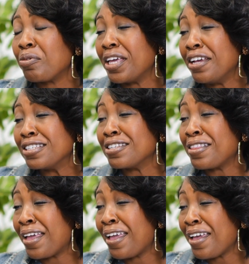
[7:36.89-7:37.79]
here's the
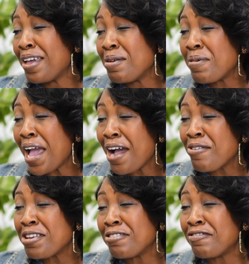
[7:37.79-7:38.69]
thing.
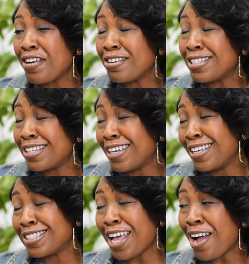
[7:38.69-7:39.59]
Empower University
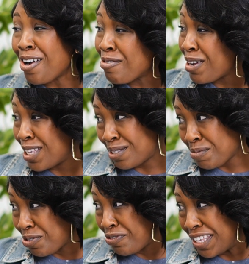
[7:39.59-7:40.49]
is always
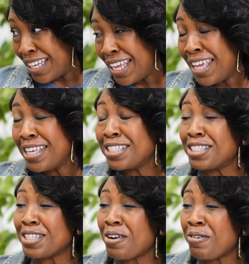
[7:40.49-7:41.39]
moving.
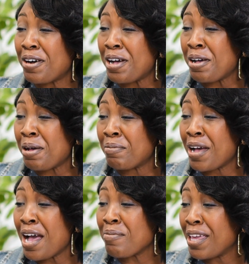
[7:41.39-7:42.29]
So
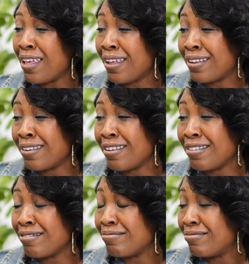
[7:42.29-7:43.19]
I'm in
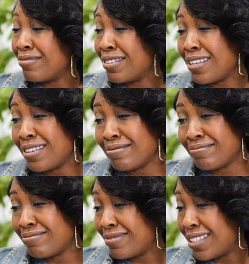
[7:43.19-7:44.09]

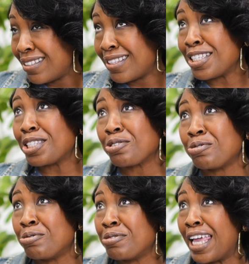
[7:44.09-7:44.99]
this
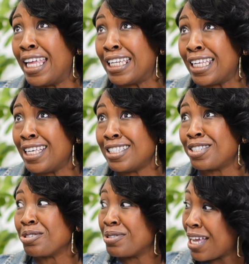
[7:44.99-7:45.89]
school at
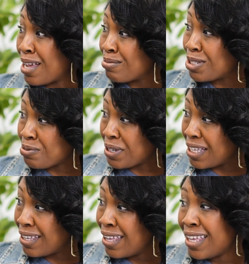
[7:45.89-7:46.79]
least 2 times a
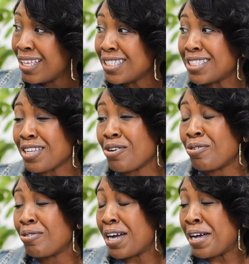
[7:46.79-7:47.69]
week.
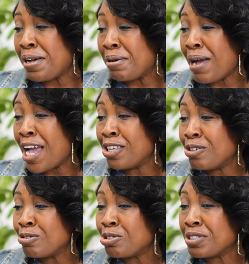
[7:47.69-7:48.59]
So I
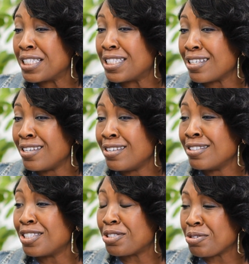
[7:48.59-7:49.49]
usually see
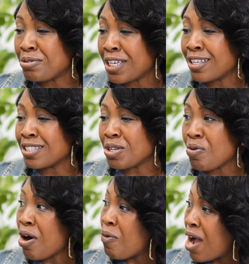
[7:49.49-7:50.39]
students
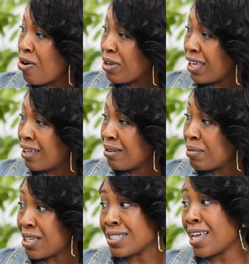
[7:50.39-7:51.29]
who are walking,
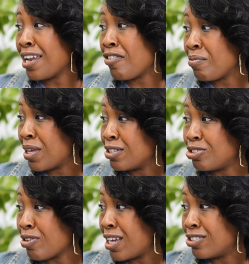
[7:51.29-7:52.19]
because I never meet a
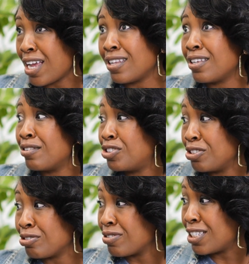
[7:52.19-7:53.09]
stranger. I love
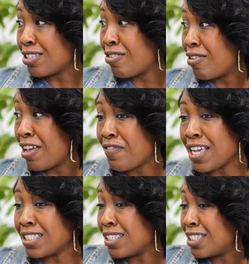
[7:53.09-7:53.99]
children. So if
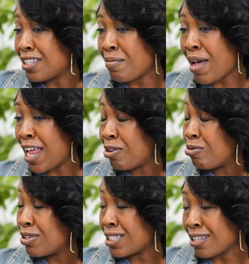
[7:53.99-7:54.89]
I see somebody
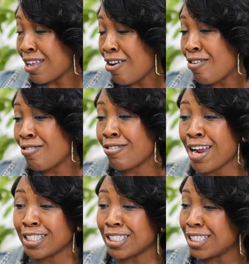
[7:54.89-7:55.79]
who is alone, or
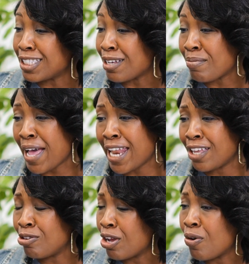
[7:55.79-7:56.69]
I see somebody,
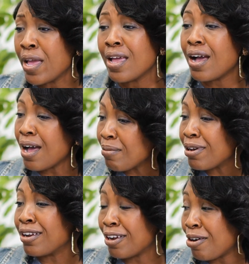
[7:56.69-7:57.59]
I'm
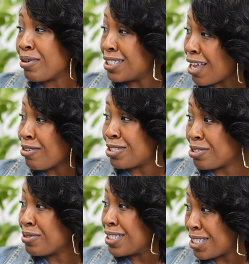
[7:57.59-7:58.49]
going to go and talk to
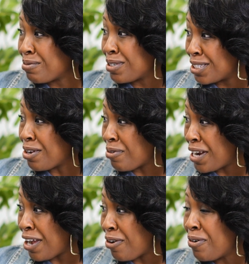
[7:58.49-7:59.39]
you and see what's
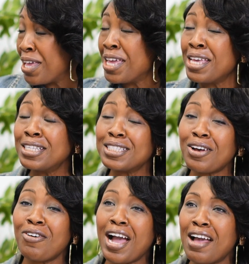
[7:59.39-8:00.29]
going on.
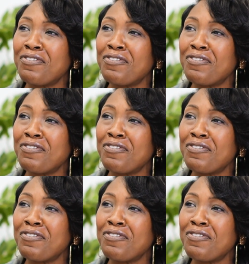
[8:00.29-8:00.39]
So I